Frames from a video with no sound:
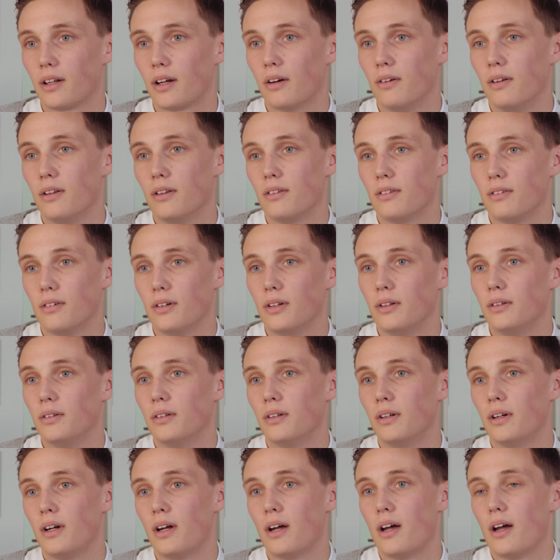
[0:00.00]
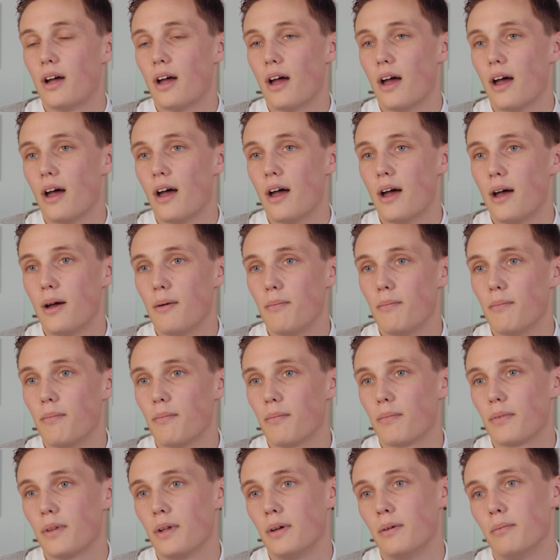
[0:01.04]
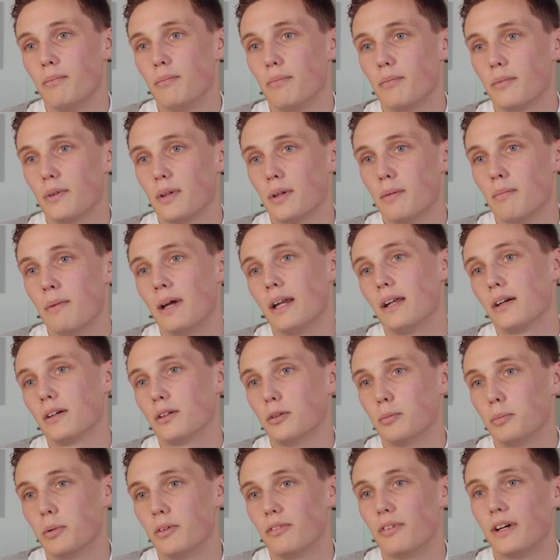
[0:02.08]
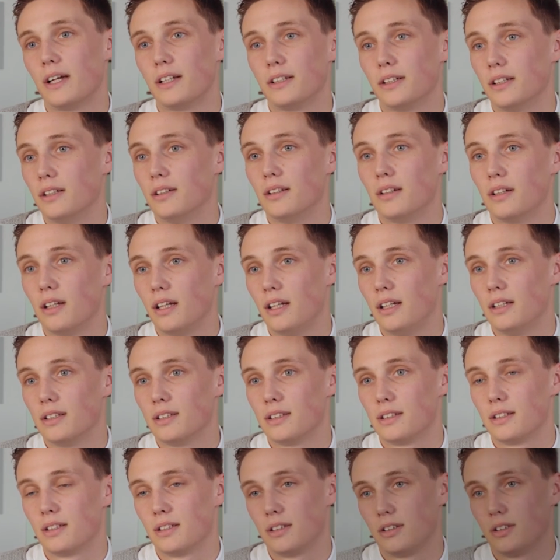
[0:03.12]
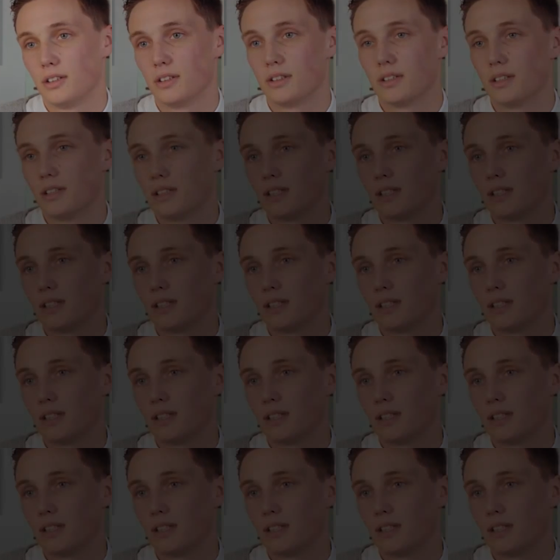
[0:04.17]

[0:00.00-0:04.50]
going through the medical profession, it's just the